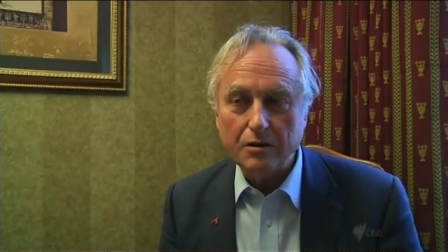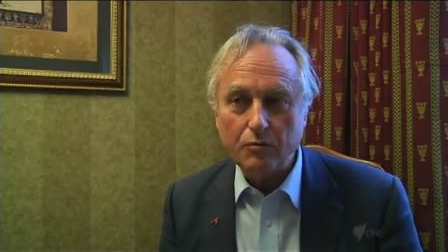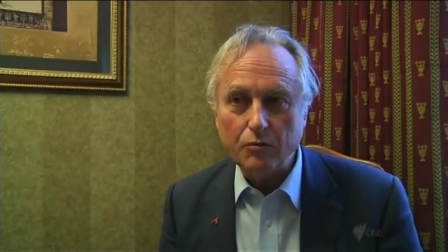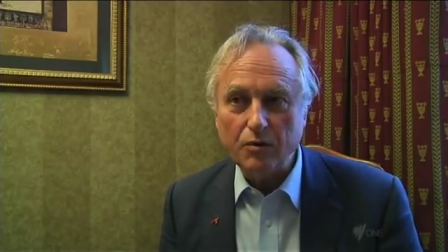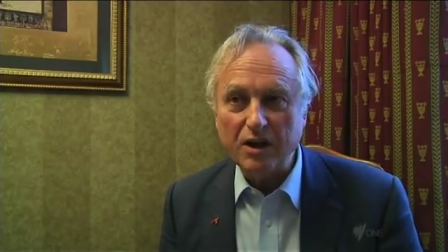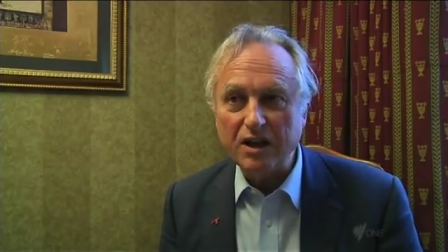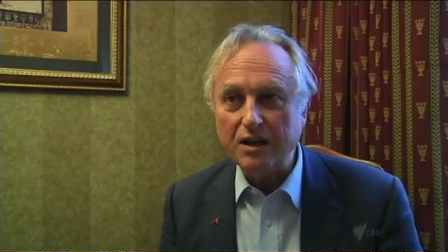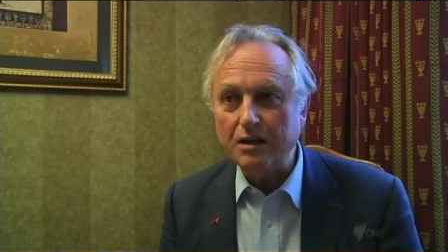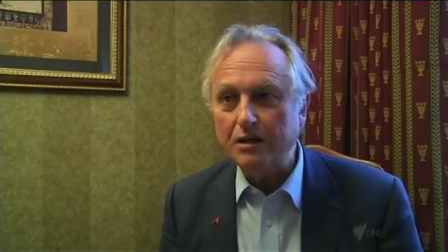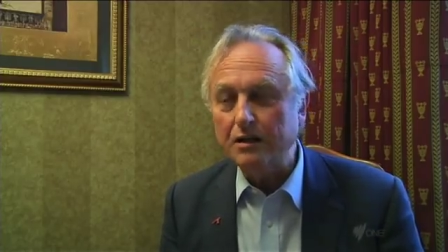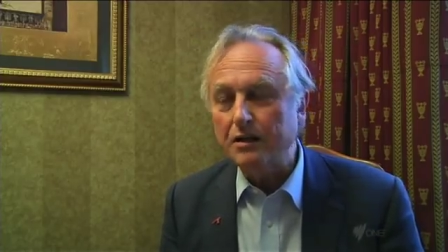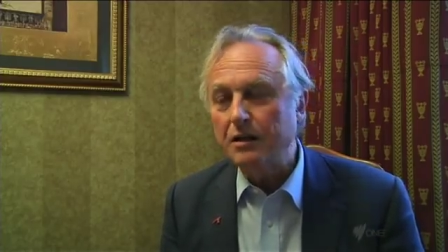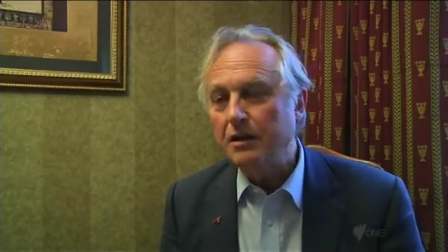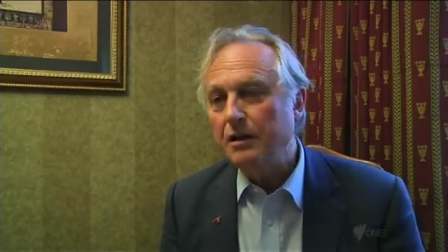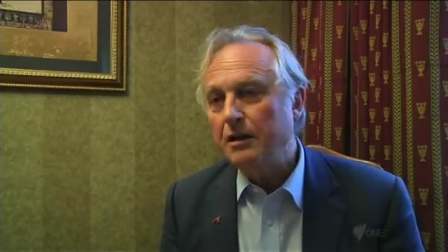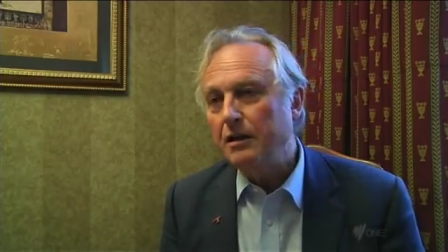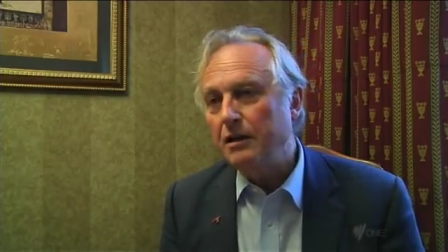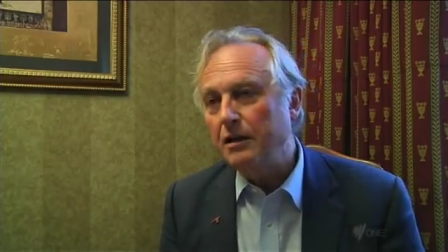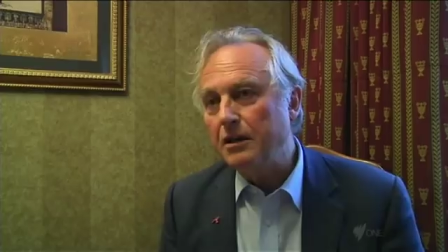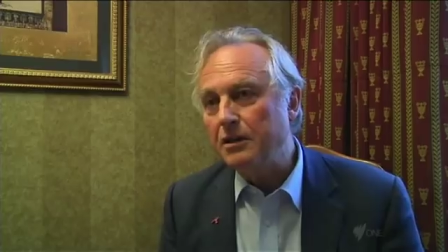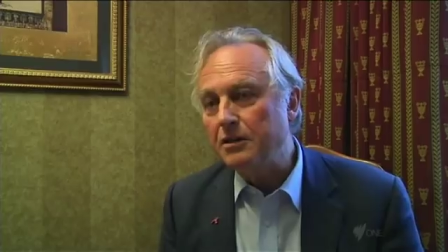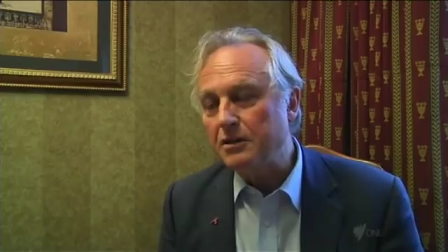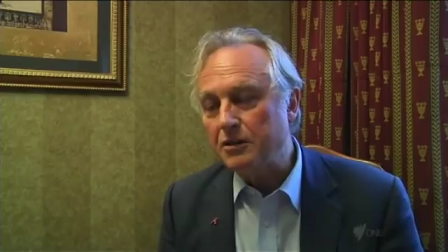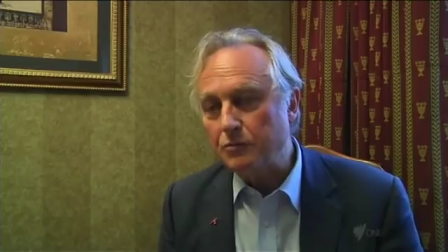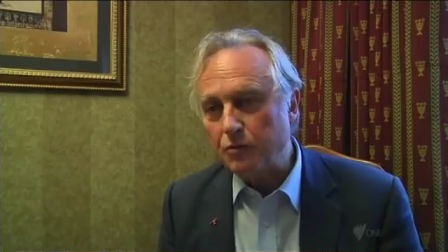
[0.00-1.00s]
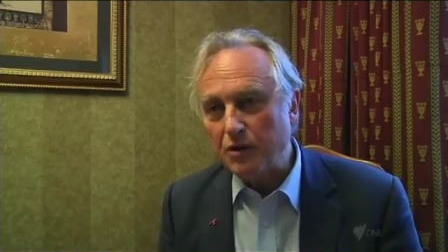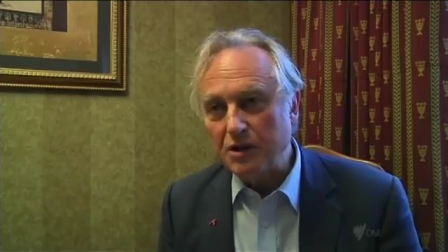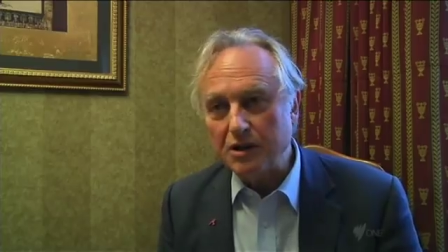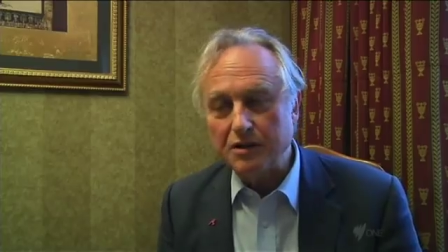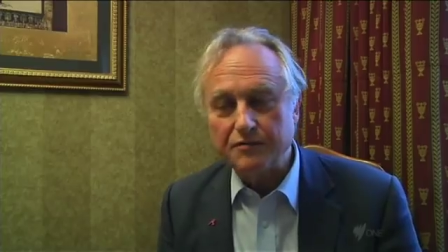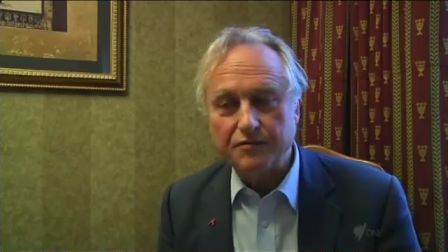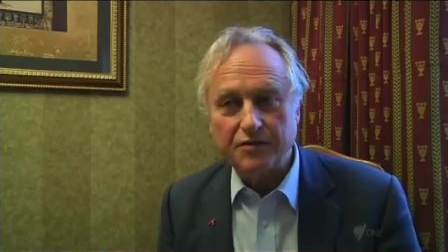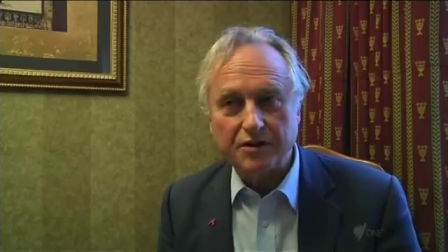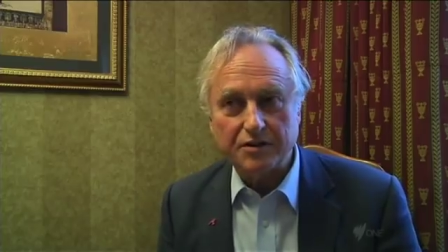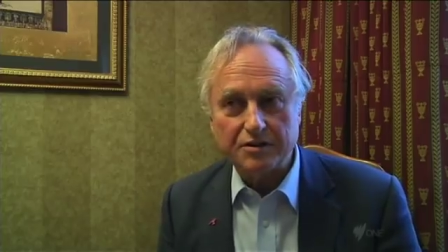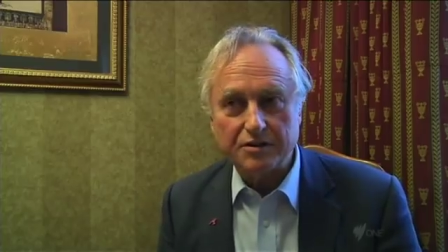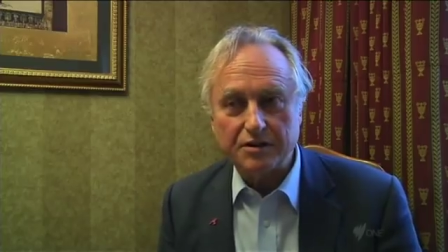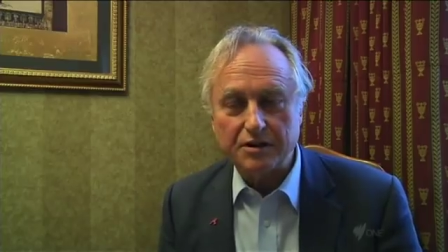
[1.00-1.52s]
when in the
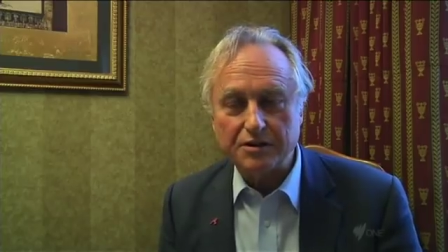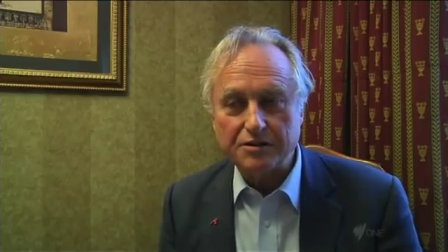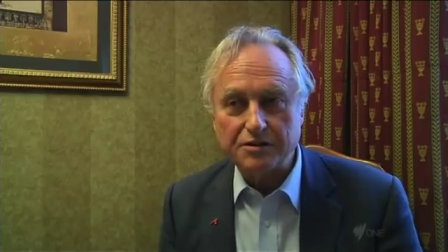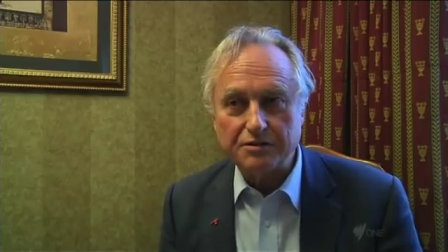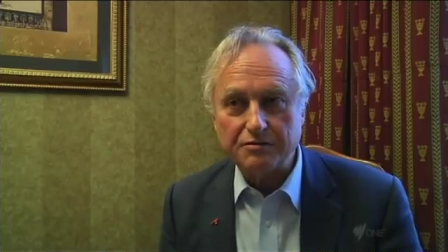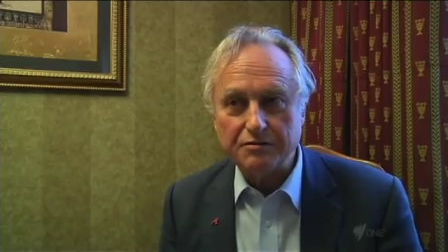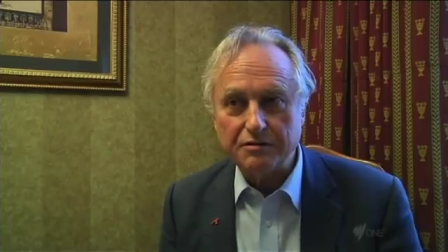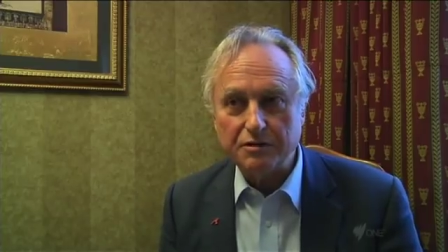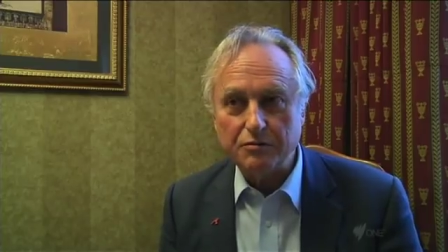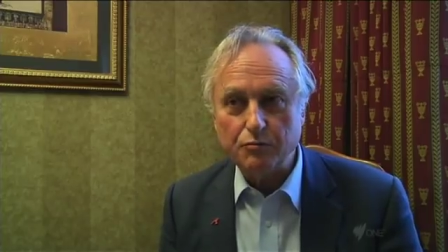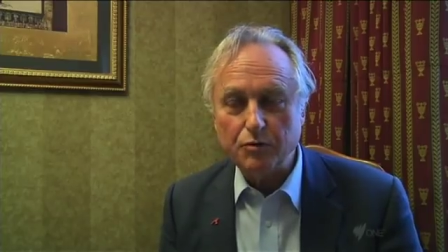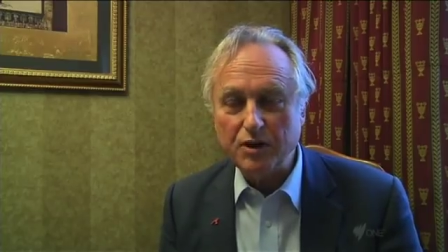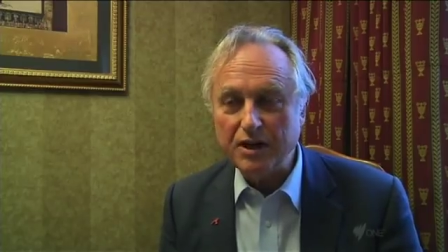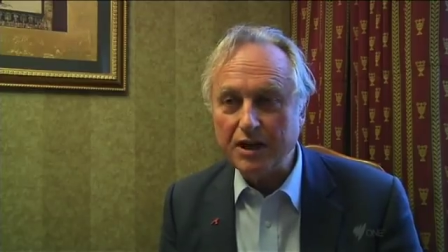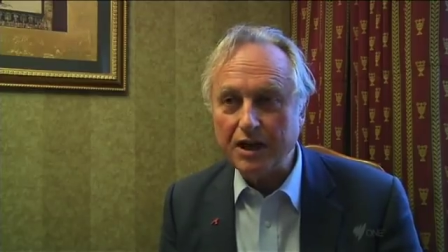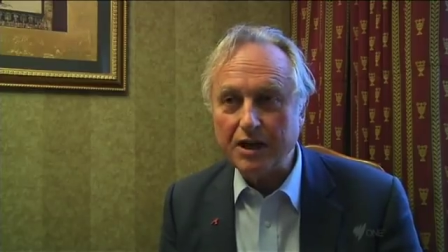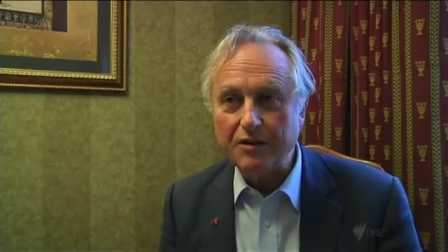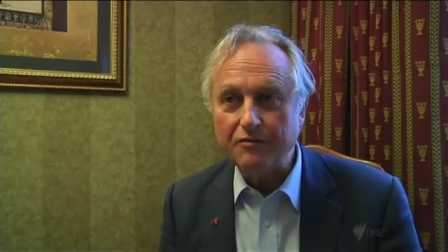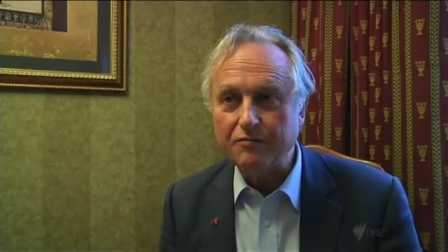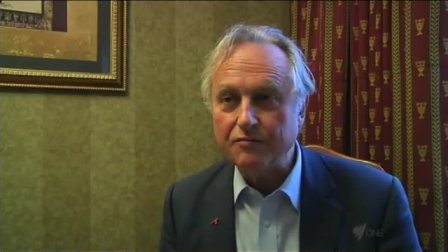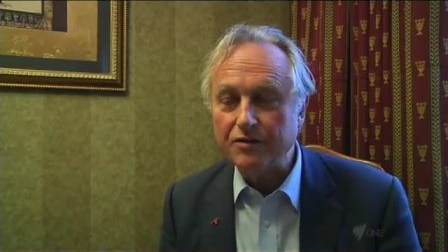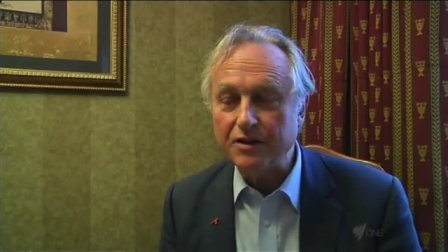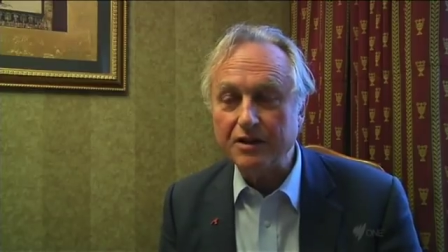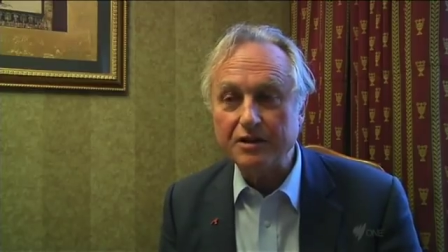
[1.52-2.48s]
21st century we have